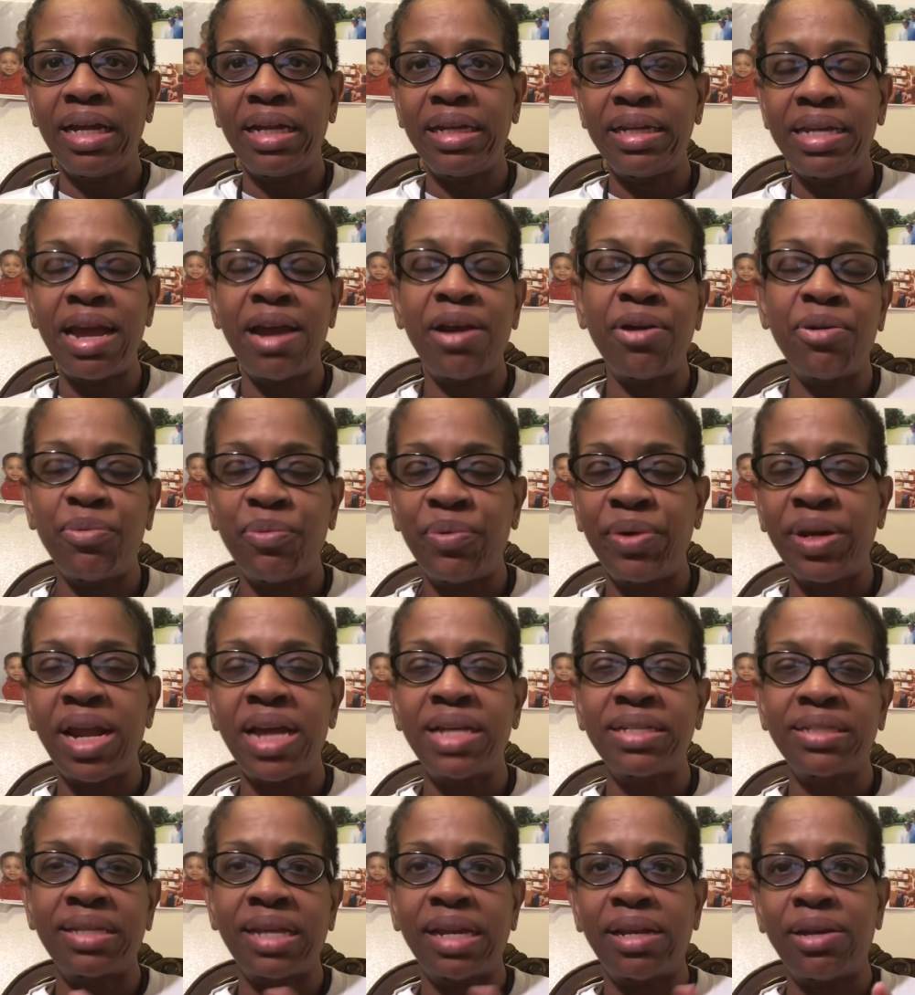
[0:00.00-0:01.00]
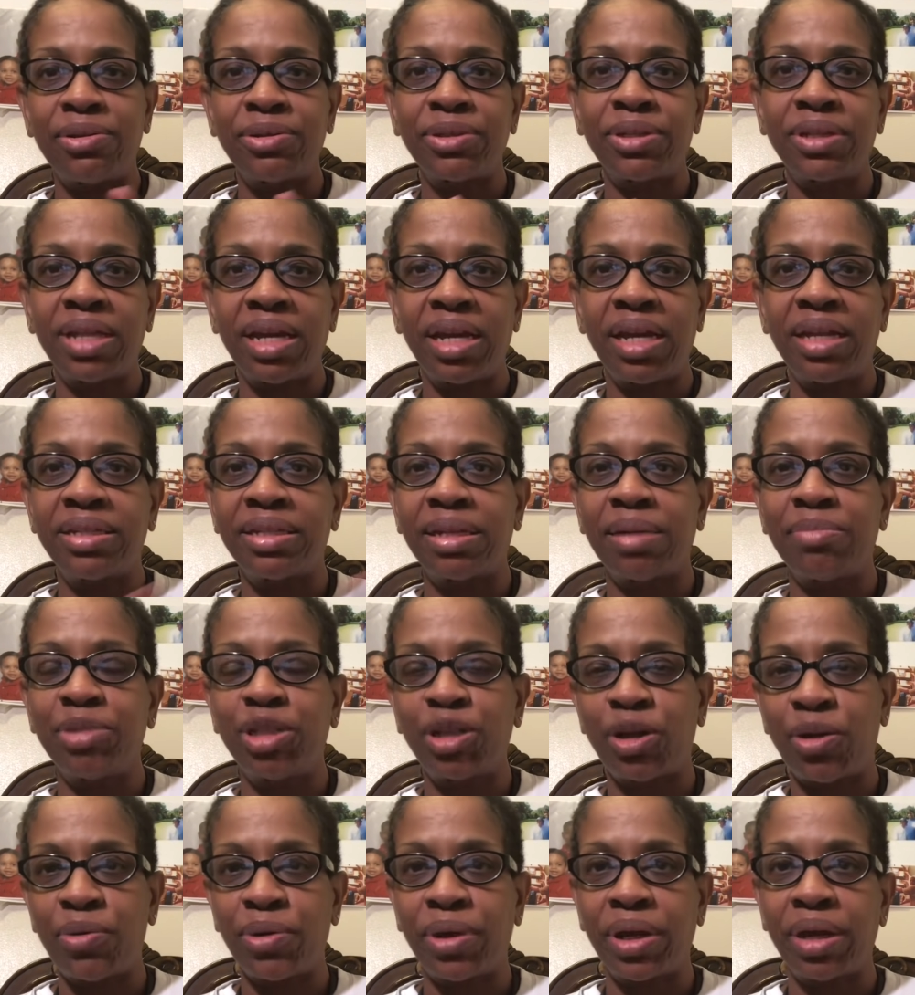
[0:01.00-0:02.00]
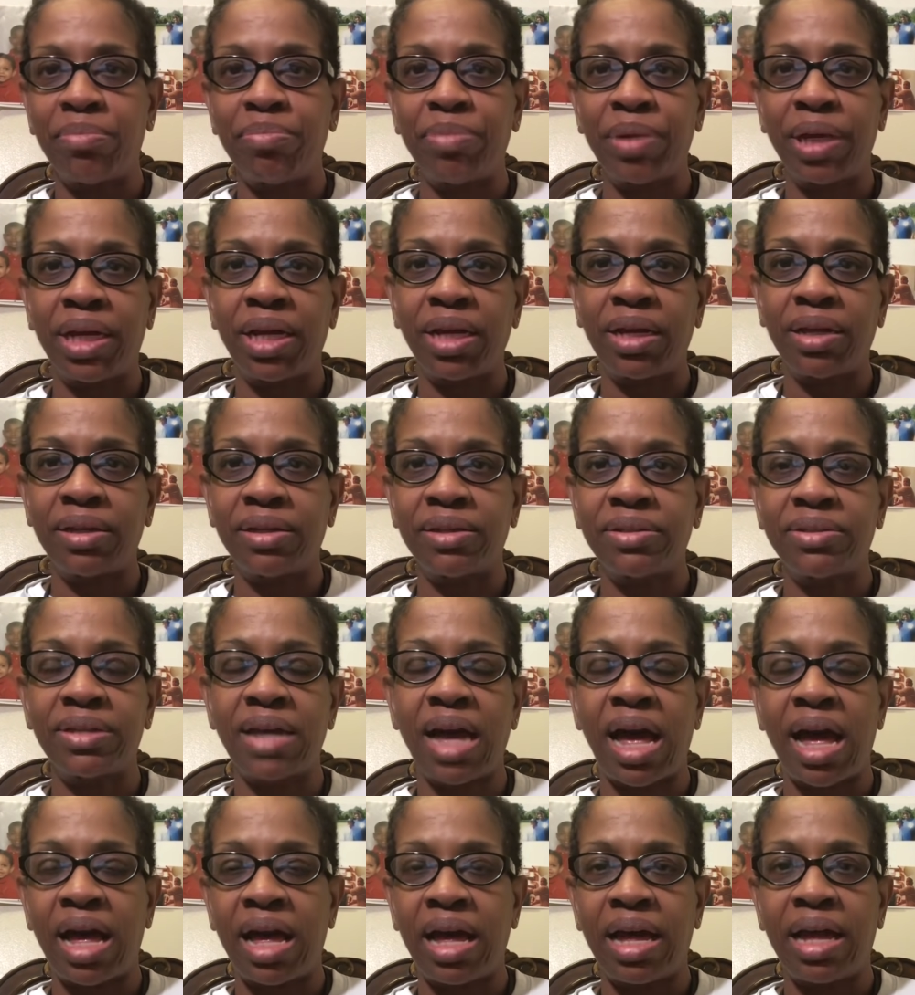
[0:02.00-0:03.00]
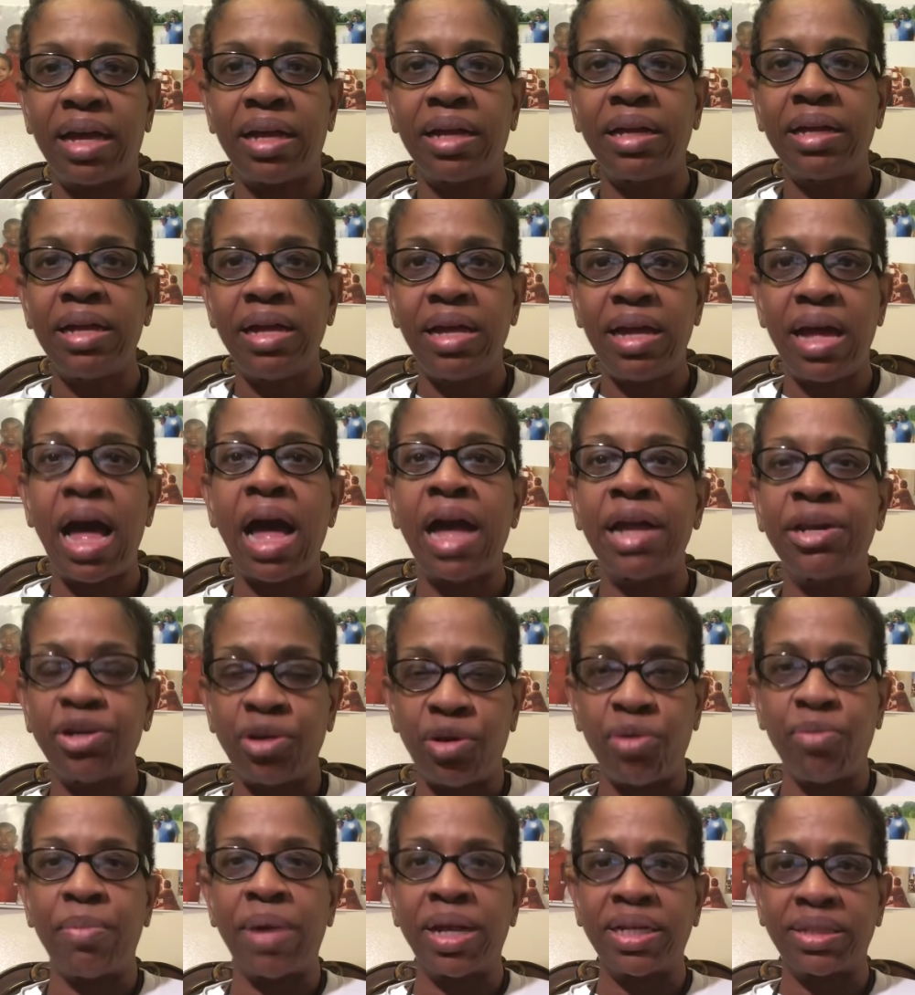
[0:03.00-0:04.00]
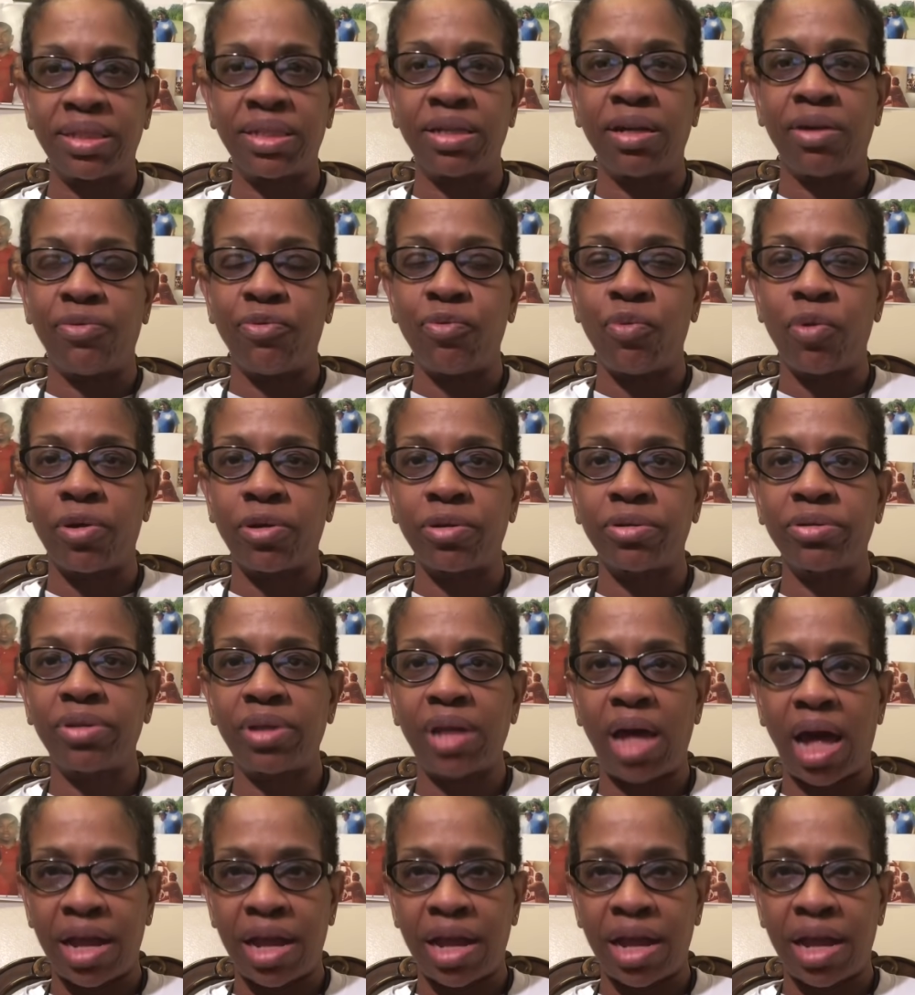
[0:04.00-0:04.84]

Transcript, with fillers: Now, when I say those things, I'm joking because I, I know my self-worth.